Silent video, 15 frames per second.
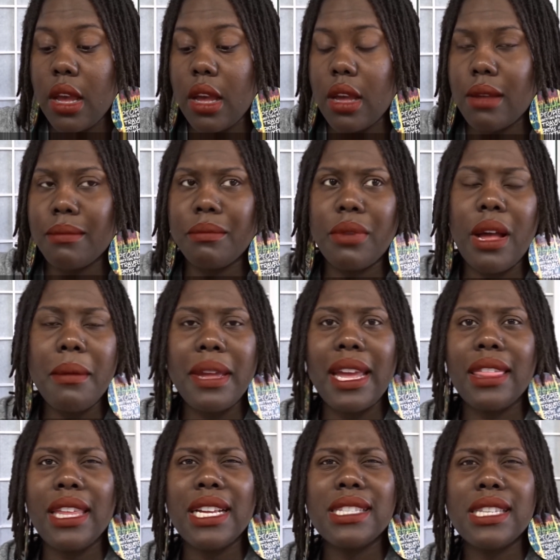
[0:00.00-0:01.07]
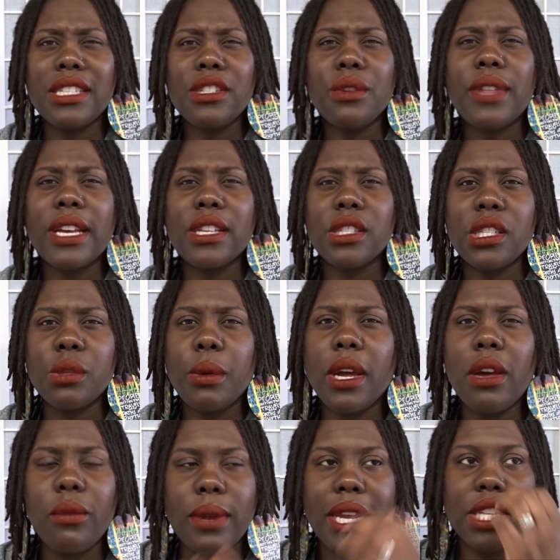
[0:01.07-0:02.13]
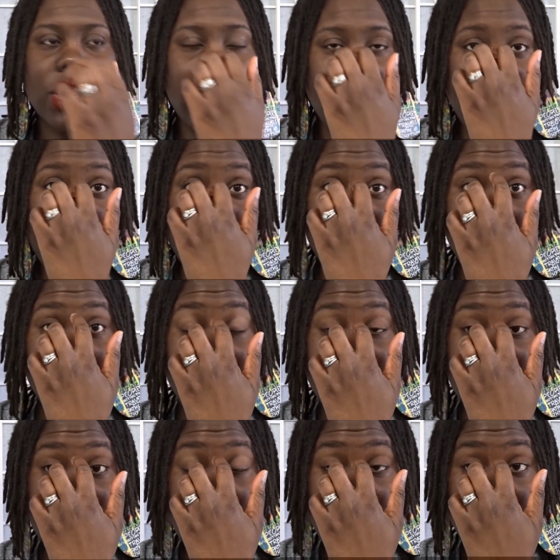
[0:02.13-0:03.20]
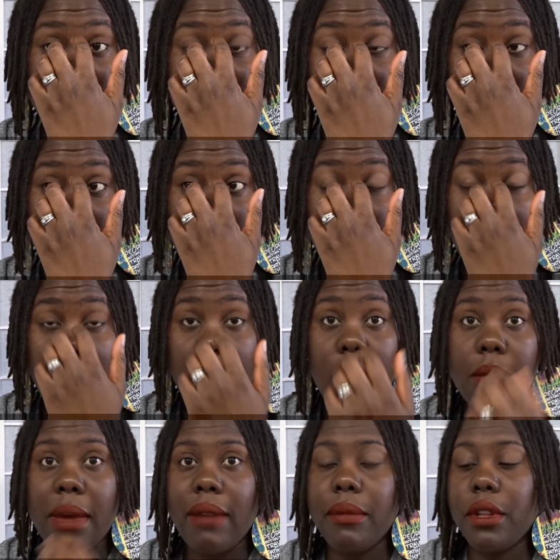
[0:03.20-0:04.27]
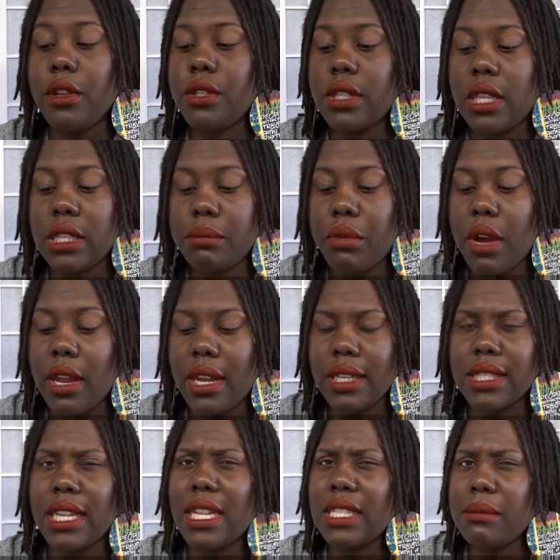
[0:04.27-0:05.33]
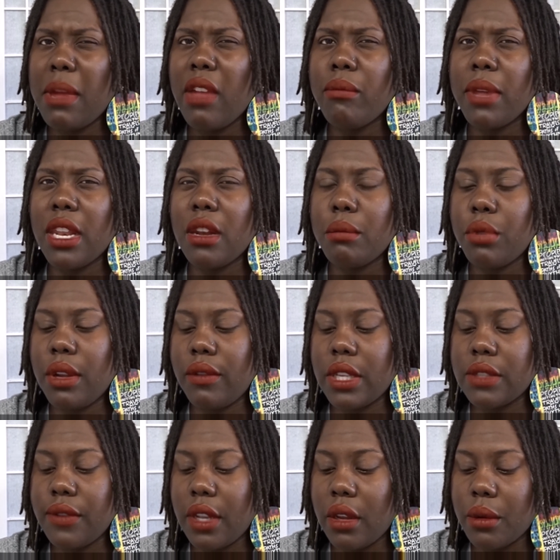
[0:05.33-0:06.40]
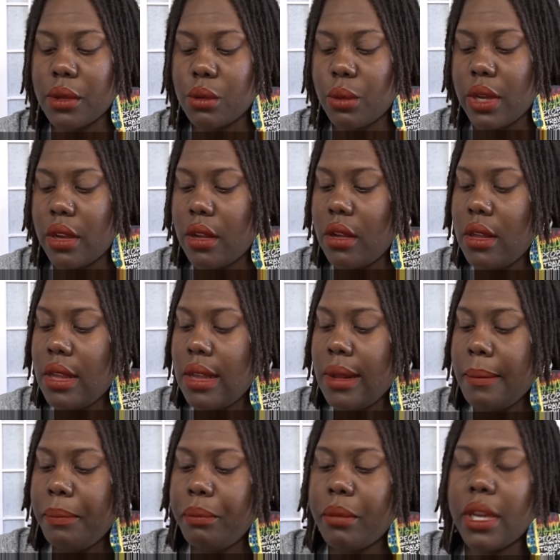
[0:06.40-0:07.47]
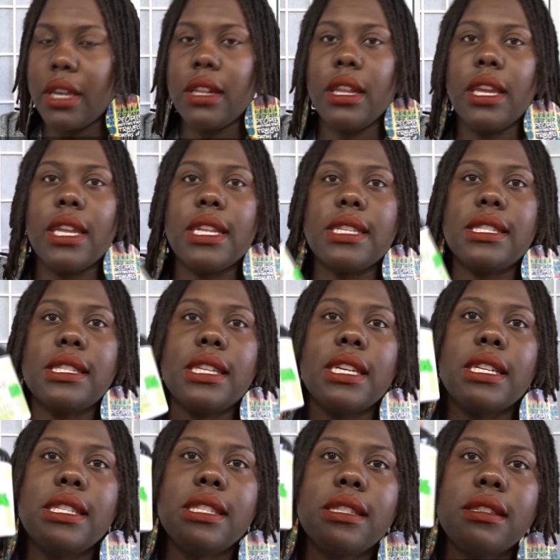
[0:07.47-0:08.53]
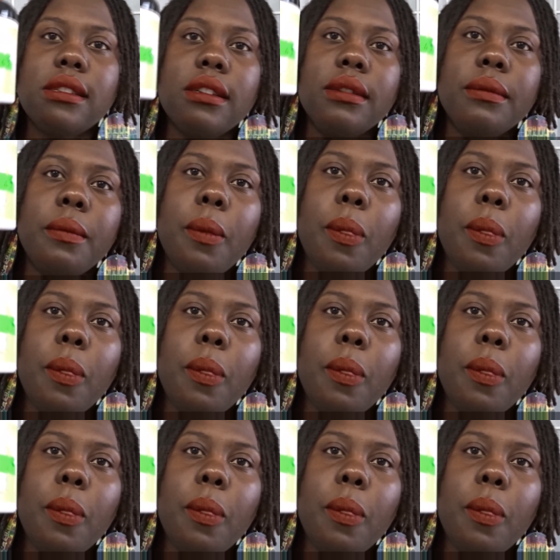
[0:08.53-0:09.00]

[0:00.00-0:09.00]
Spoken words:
Probably I think since 2012 when I shaved my hair that last time. I've been using this product, and this may have been in a previous video as well, but it is this,